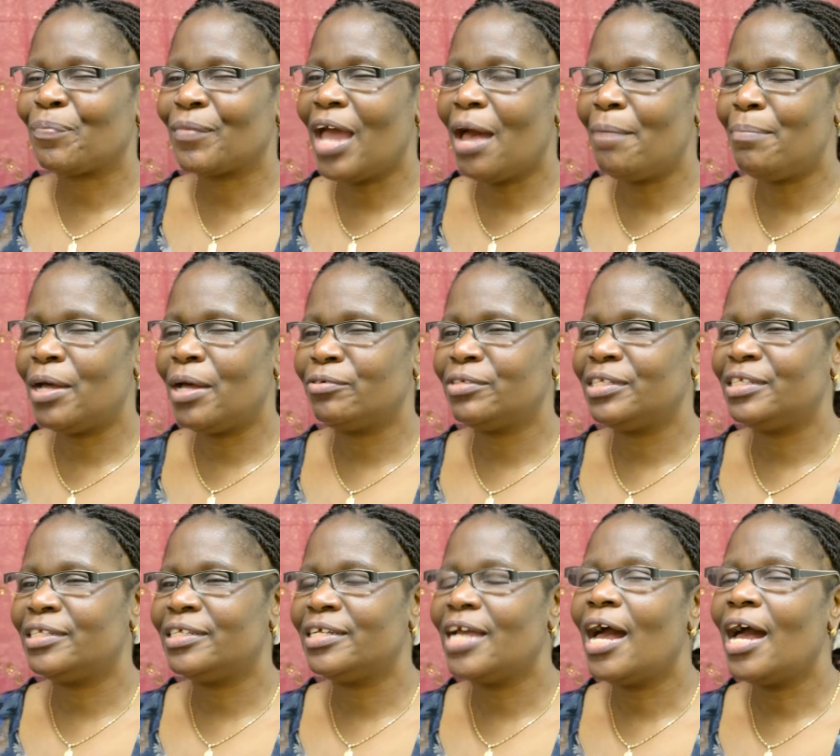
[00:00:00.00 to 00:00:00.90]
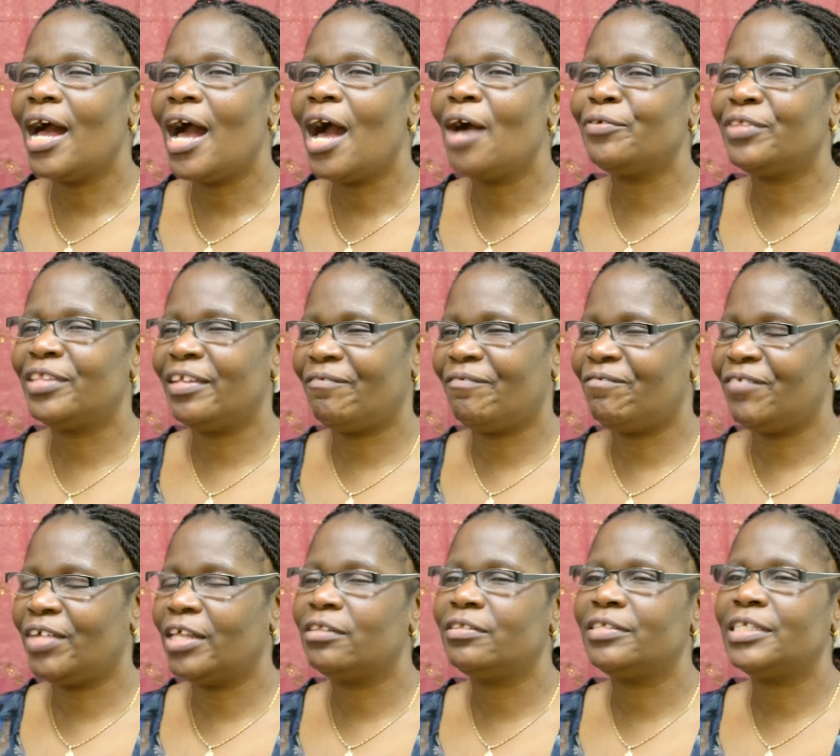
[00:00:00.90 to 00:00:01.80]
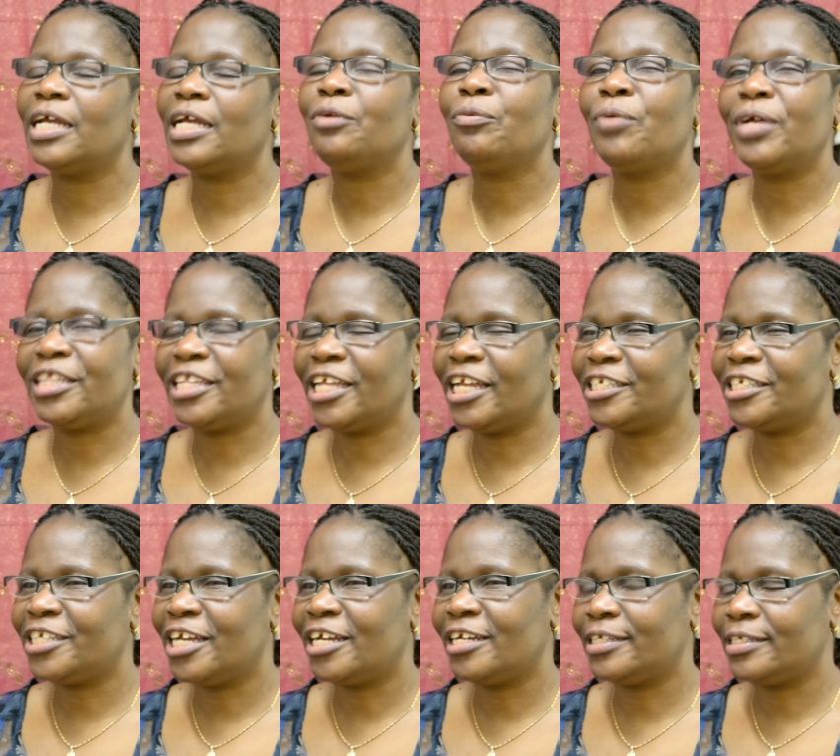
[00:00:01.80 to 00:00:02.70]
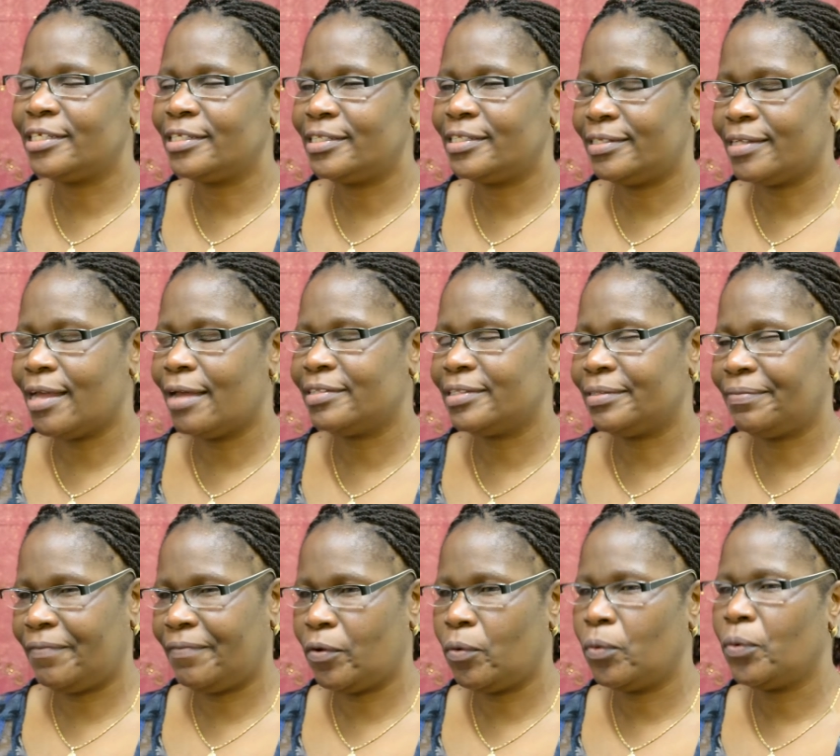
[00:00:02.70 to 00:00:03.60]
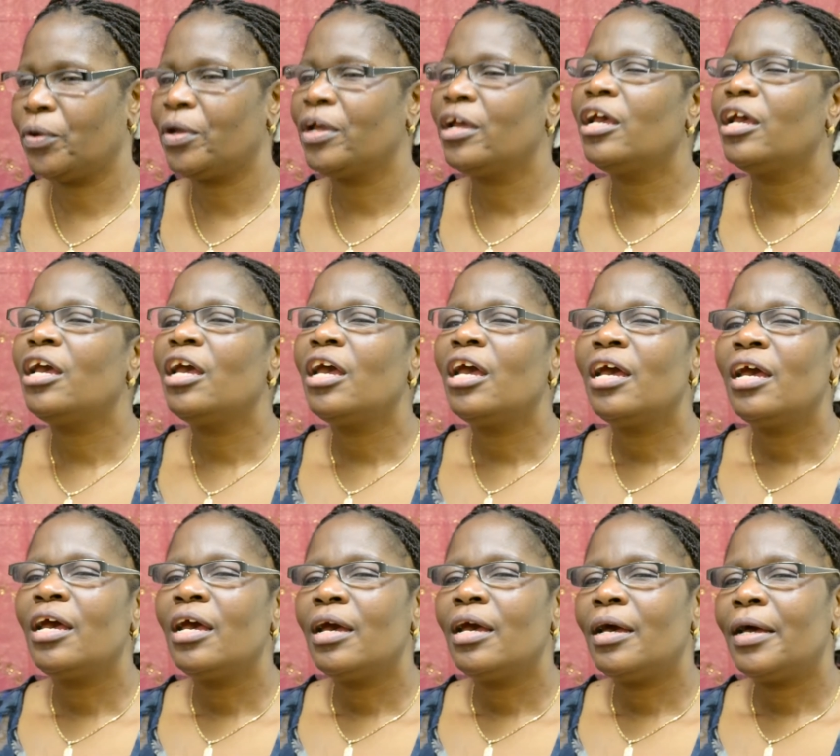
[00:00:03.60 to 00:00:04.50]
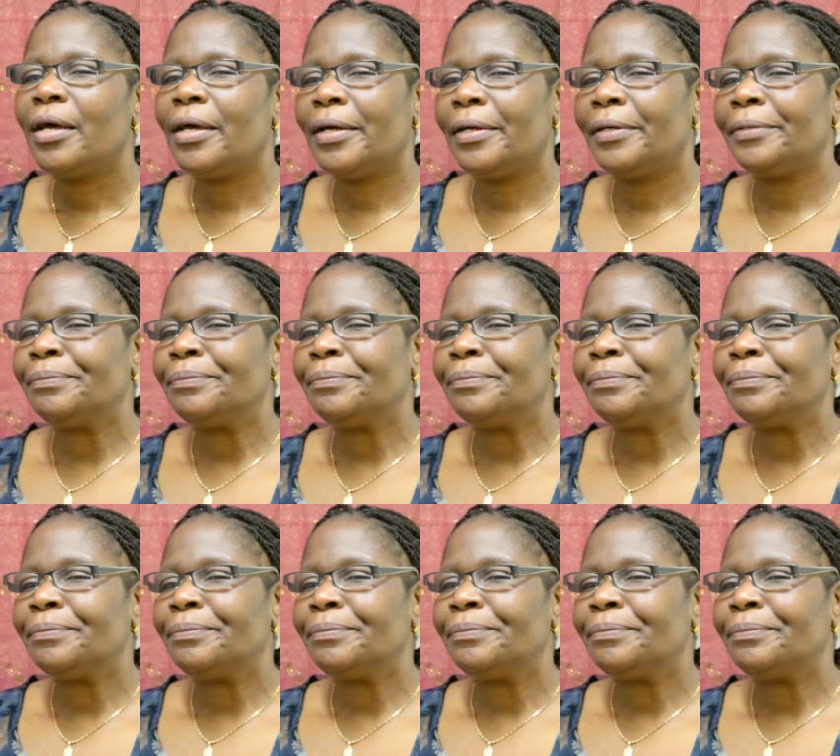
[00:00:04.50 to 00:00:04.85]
about how they felt and what their charity stands for.